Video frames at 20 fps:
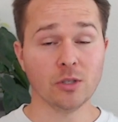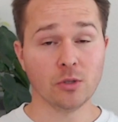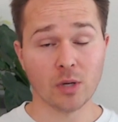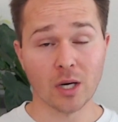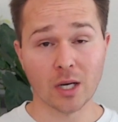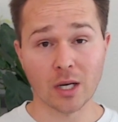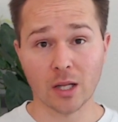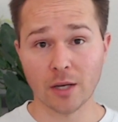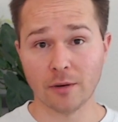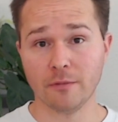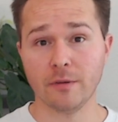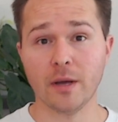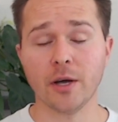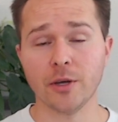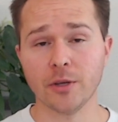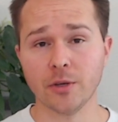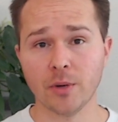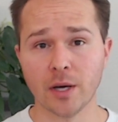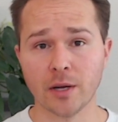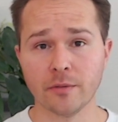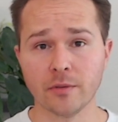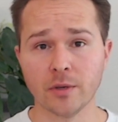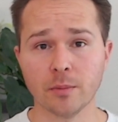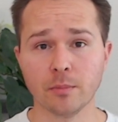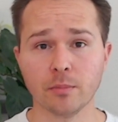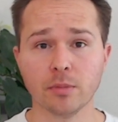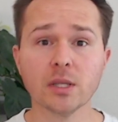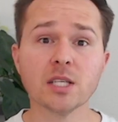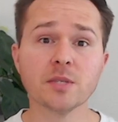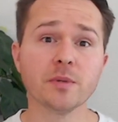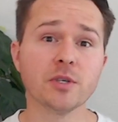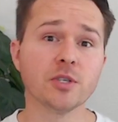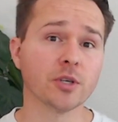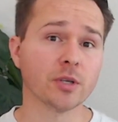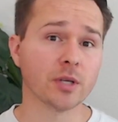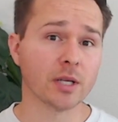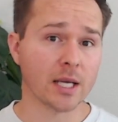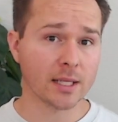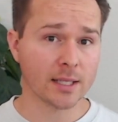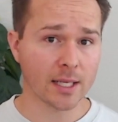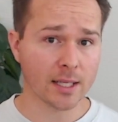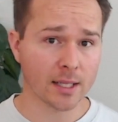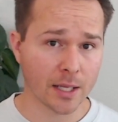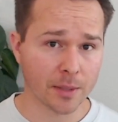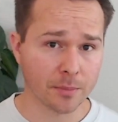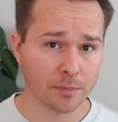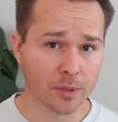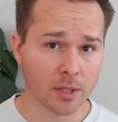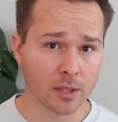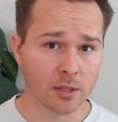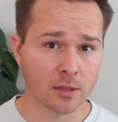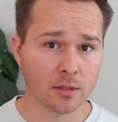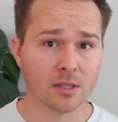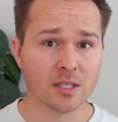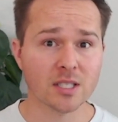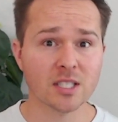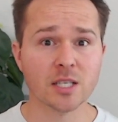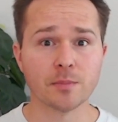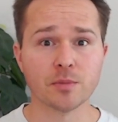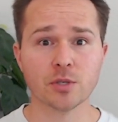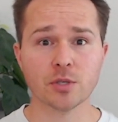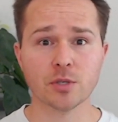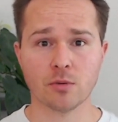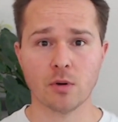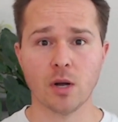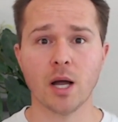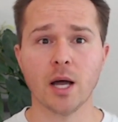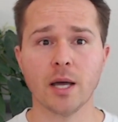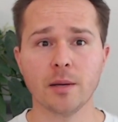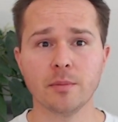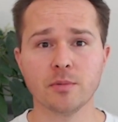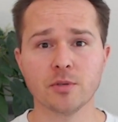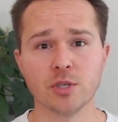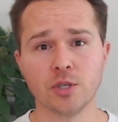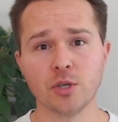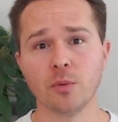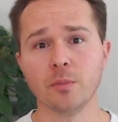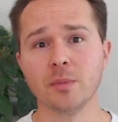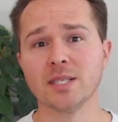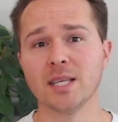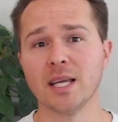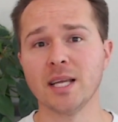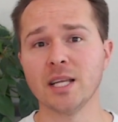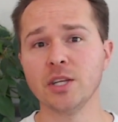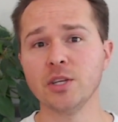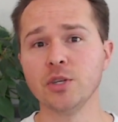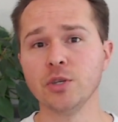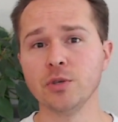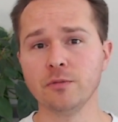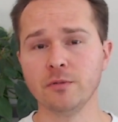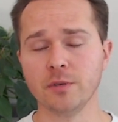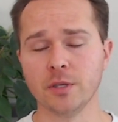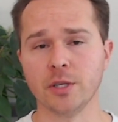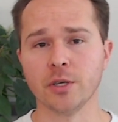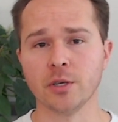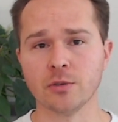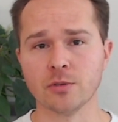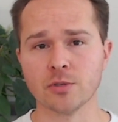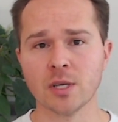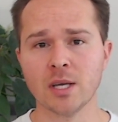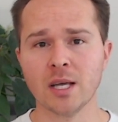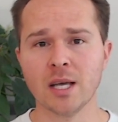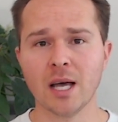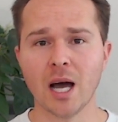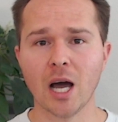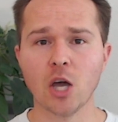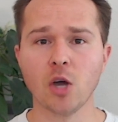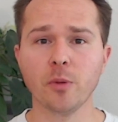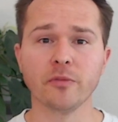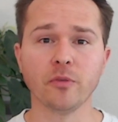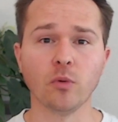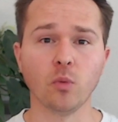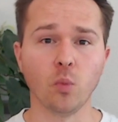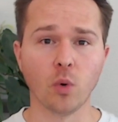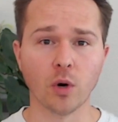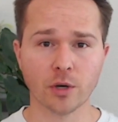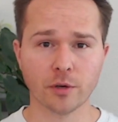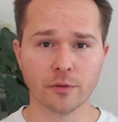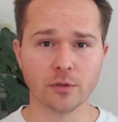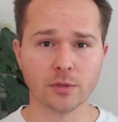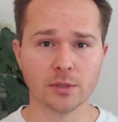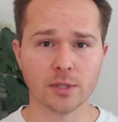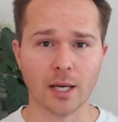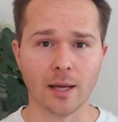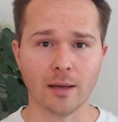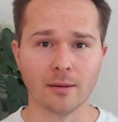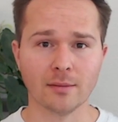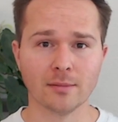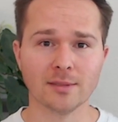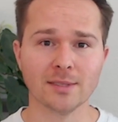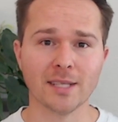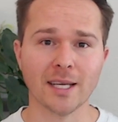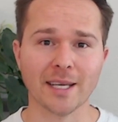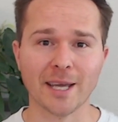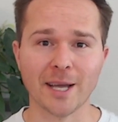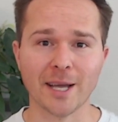you got a lot of value out of it, please be sure to hit that like button, subscribe so you don't miss any new videos. I hope you have a wonderful day. Take